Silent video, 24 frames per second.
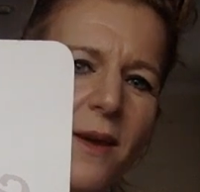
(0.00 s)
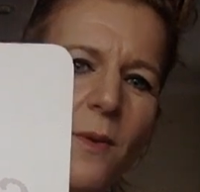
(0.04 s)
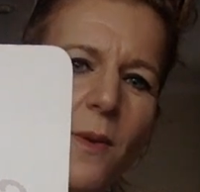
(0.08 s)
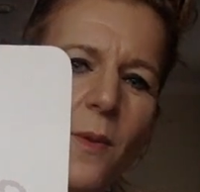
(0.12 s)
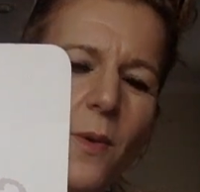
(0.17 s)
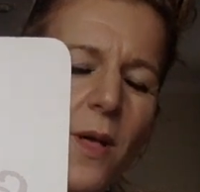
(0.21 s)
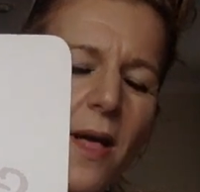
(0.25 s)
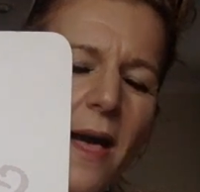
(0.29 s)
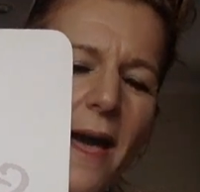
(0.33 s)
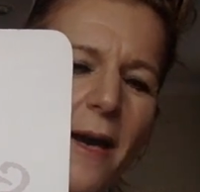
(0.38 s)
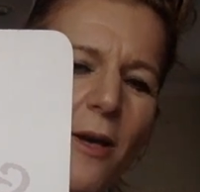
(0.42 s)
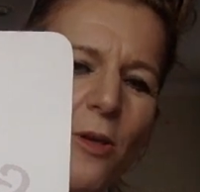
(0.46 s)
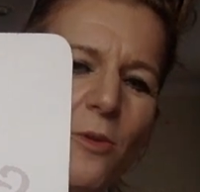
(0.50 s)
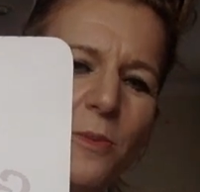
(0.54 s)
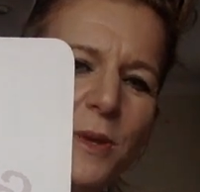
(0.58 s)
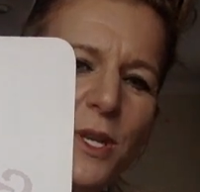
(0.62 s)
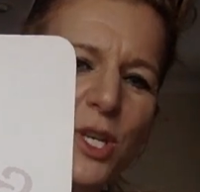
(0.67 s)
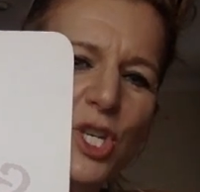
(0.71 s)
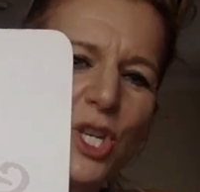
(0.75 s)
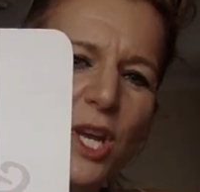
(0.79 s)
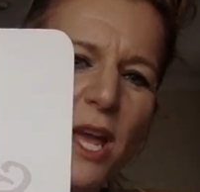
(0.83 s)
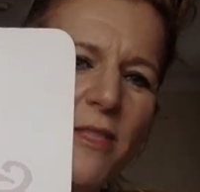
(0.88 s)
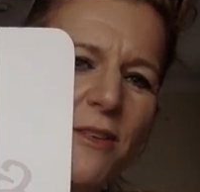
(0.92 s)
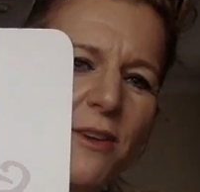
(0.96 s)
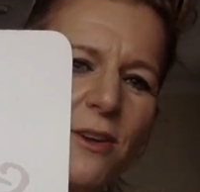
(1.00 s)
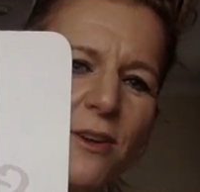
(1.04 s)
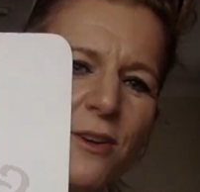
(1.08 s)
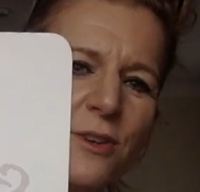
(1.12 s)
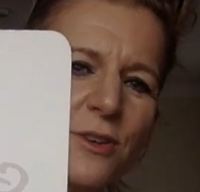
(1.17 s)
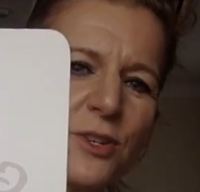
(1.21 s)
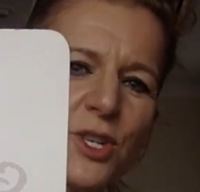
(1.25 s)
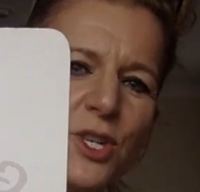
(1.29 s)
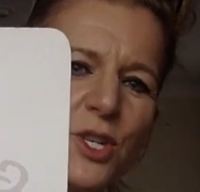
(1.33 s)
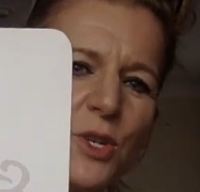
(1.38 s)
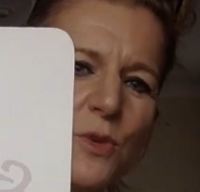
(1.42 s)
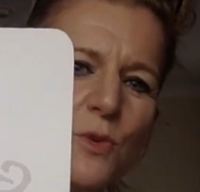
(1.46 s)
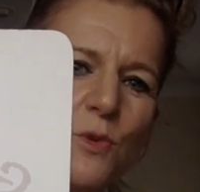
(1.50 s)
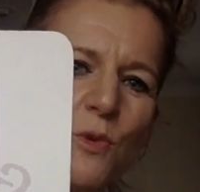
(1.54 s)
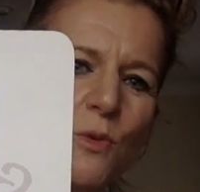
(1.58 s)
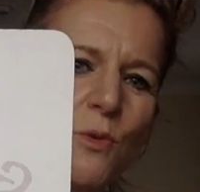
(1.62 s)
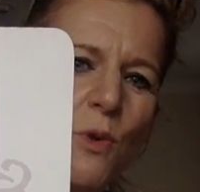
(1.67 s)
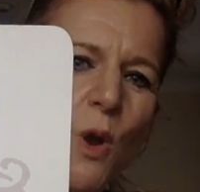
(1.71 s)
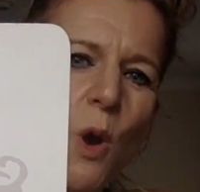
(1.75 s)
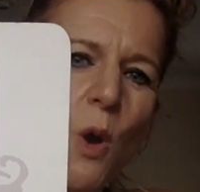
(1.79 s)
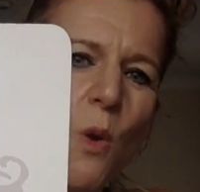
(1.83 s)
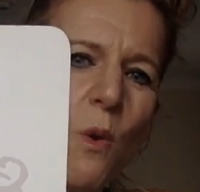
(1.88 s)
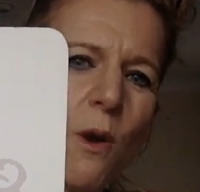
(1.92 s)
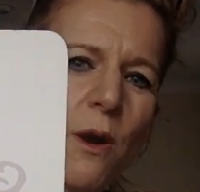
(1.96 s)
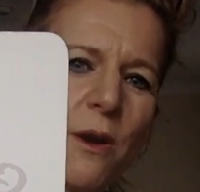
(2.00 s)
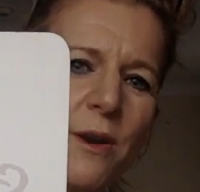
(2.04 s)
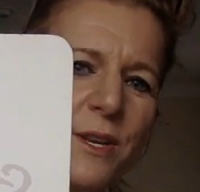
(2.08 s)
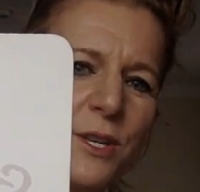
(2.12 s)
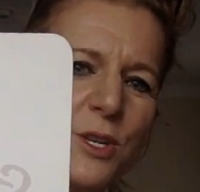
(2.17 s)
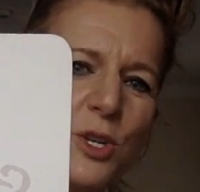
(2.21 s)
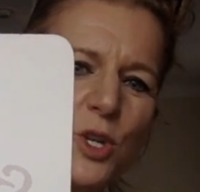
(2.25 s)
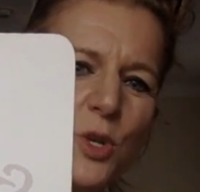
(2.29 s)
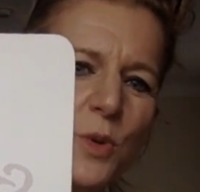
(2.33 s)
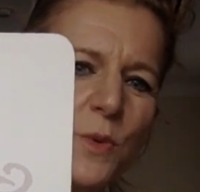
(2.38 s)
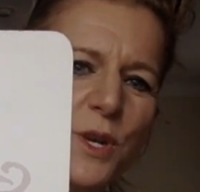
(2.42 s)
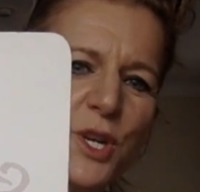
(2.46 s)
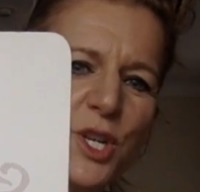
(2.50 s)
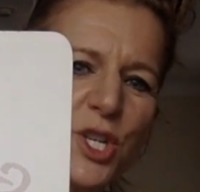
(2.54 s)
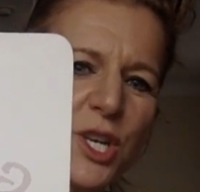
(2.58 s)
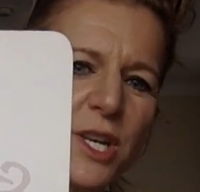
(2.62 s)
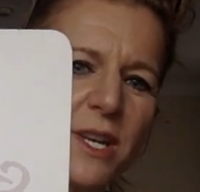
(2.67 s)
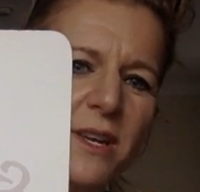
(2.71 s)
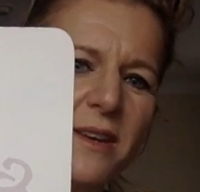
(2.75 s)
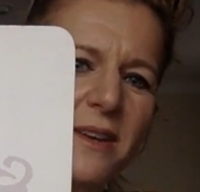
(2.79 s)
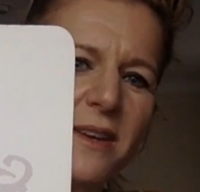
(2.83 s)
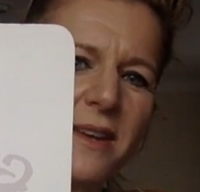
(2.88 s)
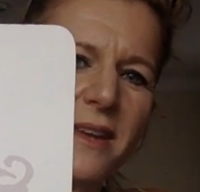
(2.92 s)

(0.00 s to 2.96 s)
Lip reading: We'll help each other to grow our intuition.